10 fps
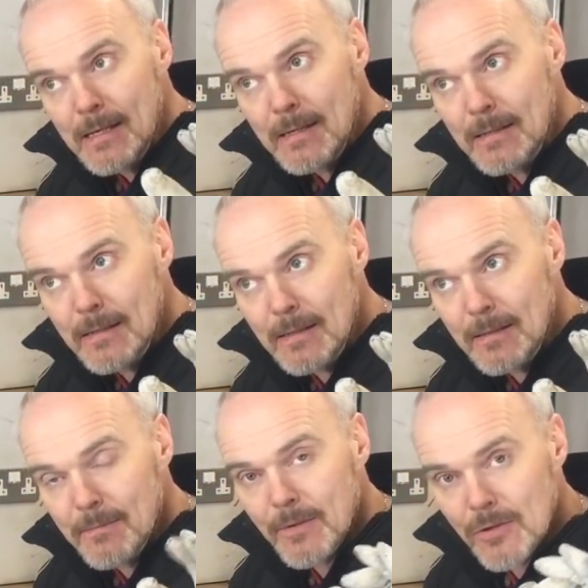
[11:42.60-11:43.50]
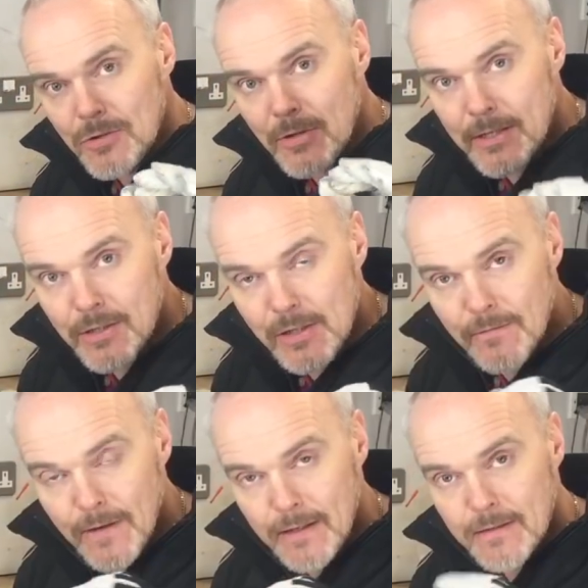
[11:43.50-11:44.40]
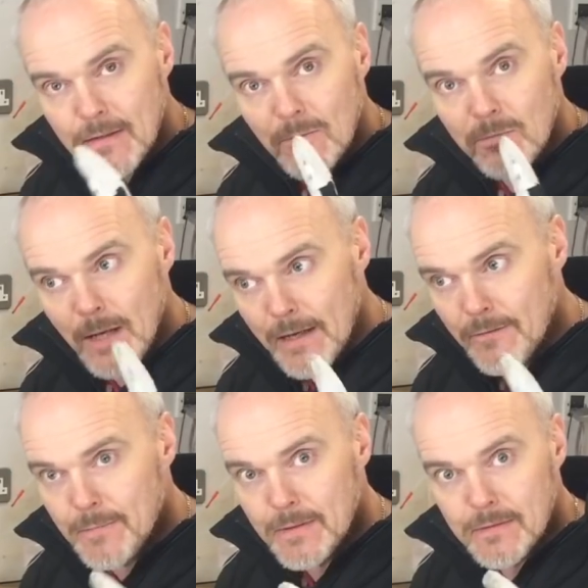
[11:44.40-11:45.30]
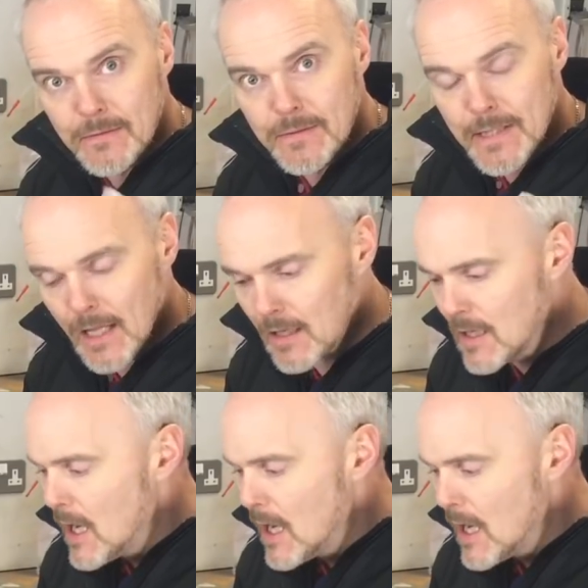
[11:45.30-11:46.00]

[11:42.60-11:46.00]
I'm not sure I justified it to the wife, but don't tell her.